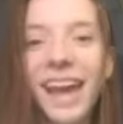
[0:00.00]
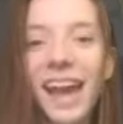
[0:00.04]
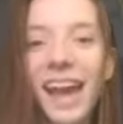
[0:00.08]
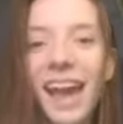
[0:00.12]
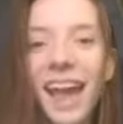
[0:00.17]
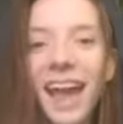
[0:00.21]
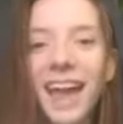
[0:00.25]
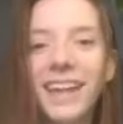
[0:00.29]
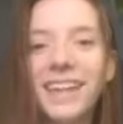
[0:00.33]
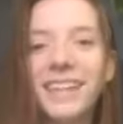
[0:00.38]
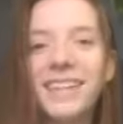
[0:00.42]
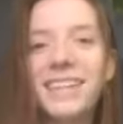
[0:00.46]

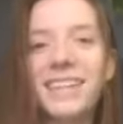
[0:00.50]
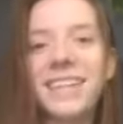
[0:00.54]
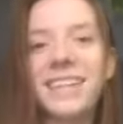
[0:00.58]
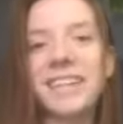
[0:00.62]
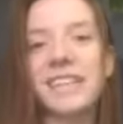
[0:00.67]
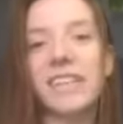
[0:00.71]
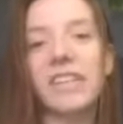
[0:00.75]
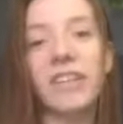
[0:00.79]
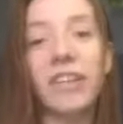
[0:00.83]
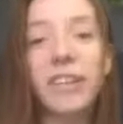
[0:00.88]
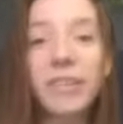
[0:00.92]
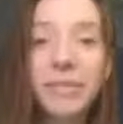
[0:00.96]
And
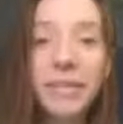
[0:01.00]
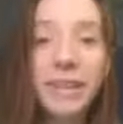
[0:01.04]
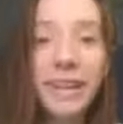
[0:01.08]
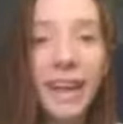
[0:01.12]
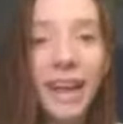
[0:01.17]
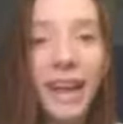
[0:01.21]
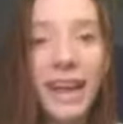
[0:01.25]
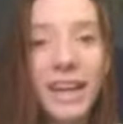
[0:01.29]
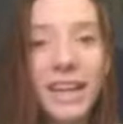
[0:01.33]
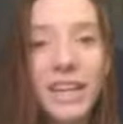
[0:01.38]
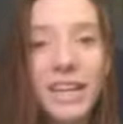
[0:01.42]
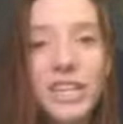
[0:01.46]
it starts with
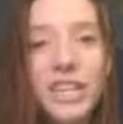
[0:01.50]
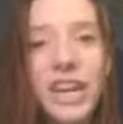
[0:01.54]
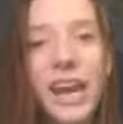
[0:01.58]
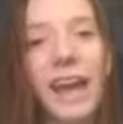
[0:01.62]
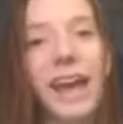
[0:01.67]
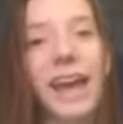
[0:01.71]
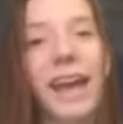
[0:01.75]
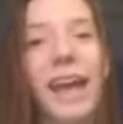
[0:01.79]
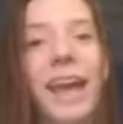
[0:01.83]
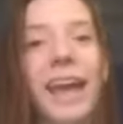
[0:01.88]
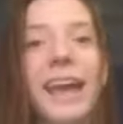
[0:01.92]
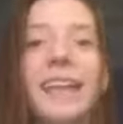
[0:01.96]
an H,
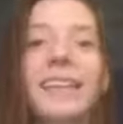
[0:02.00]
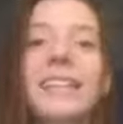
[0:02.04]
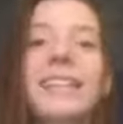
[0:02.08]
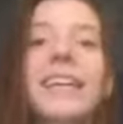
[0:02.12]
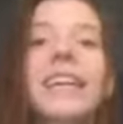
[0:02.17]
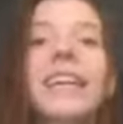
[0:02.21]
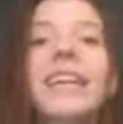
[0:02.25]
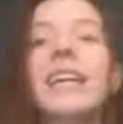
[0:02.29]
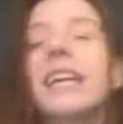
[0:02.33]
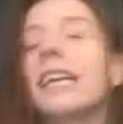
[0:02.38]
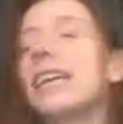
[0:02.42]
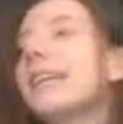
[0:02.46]
and
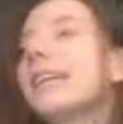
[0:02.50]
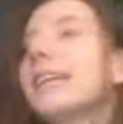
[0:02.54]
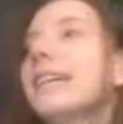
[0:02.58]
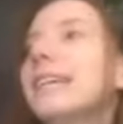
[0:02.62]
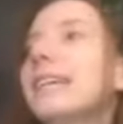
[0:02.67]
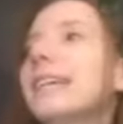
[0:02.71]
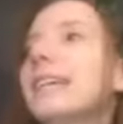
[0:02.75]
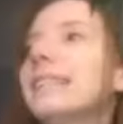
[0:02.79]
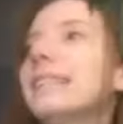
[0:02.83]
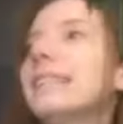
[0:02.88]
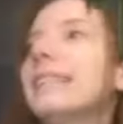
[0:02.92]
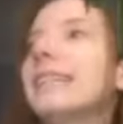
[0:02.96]

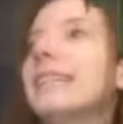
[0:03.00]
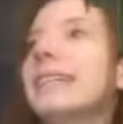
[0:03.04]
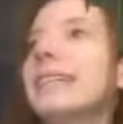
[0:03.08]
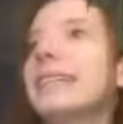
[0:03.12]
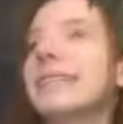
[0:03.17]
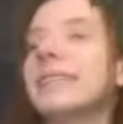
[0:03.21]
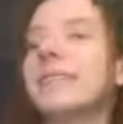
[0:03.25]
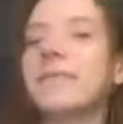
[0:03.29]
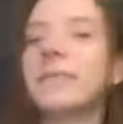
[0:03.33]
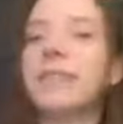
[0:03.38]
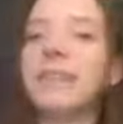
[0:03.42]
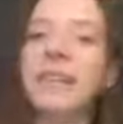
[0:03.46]
it
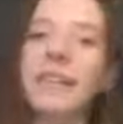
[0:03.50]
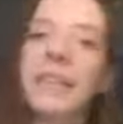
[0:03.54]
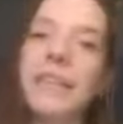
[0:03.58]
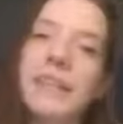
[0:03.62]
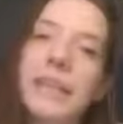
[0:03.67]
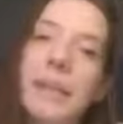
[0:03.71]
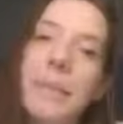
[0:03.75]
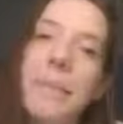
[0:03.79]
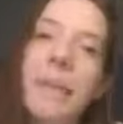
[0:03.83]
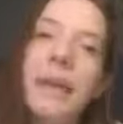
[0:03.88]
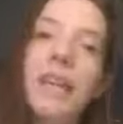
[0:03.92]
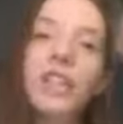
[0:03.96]

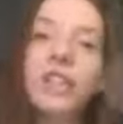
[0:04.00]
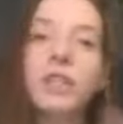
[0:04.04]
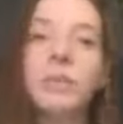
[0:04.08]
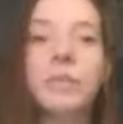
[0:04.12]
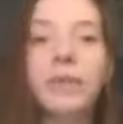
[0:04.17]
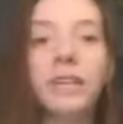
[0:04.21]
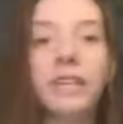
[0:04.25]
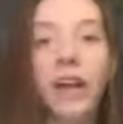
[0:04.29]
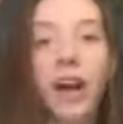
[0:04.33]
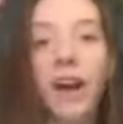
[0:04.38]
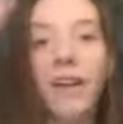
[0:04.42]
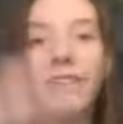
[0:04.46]
is a
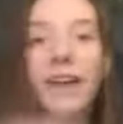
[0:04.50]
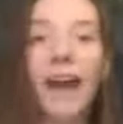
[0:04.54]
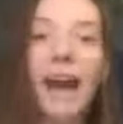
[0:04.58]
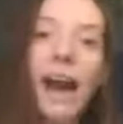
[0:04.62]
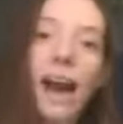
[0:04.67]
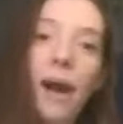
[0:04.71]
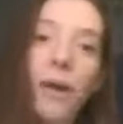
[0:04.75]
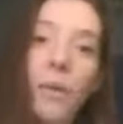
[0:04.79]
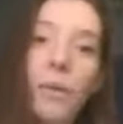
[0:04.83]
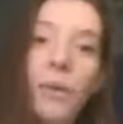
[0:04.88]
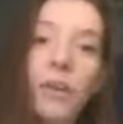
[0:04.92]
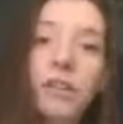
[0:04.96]
measurement of
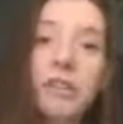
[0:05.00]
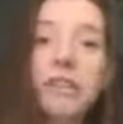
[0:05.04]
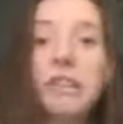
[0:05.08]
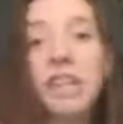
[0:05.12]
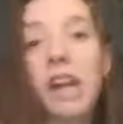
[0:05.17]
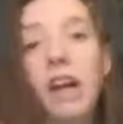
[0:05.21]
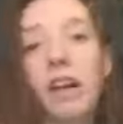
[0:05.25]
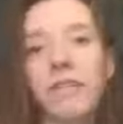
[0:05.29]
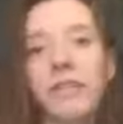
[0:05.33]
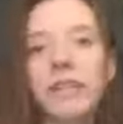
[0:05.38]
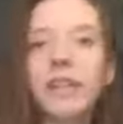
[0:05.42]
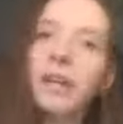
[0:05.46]

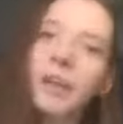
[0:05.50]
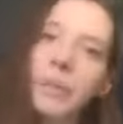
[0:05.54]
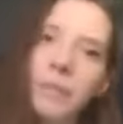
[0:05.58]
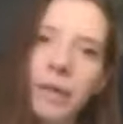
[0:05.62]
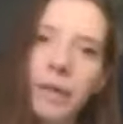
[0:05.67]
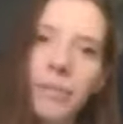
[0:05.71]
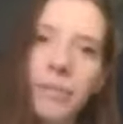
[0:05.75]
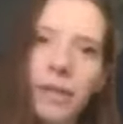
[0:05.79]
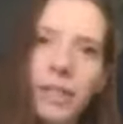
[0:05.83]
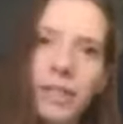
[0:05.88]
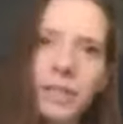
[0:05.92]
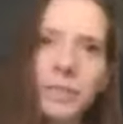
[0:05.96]
ourselves. It could
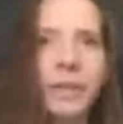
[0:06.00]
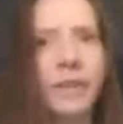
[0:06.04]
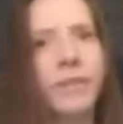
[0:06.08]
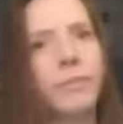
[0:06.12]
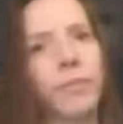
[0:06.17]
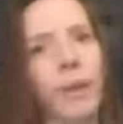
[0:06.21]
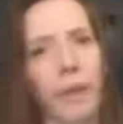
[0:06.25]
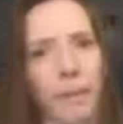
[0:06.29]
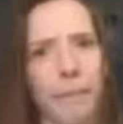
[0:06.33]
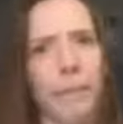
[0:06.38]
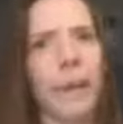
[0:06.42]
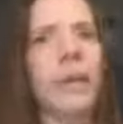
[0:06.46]
be a measurement
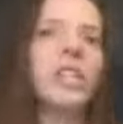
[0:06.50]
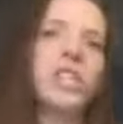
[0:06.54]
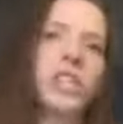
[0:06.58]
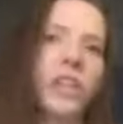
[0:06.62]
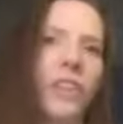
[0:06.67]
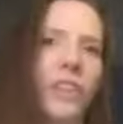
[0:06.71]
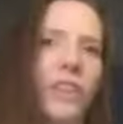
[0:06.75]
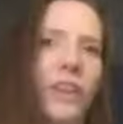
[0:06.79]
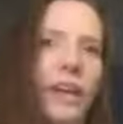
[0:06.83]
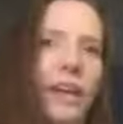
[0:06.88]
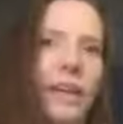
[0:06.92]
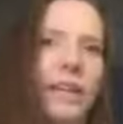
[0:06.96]
of a bunch
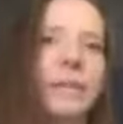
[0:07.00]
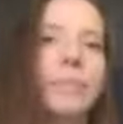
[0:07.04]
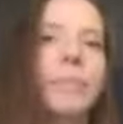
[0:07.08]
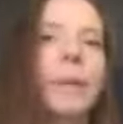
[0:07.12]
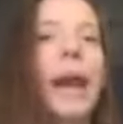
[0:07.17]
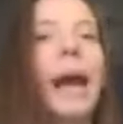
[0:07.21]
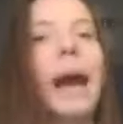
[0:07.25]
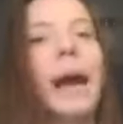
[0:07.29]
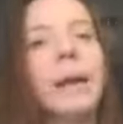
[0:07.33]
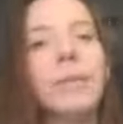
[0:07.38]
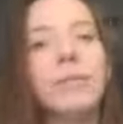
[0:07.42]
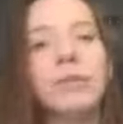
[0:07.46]
of things,
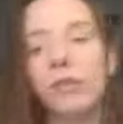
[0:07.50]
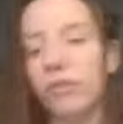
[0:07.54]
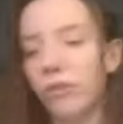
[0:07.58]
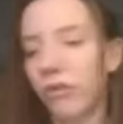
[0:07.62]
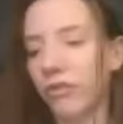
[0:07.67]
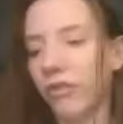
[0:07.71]
but I'm just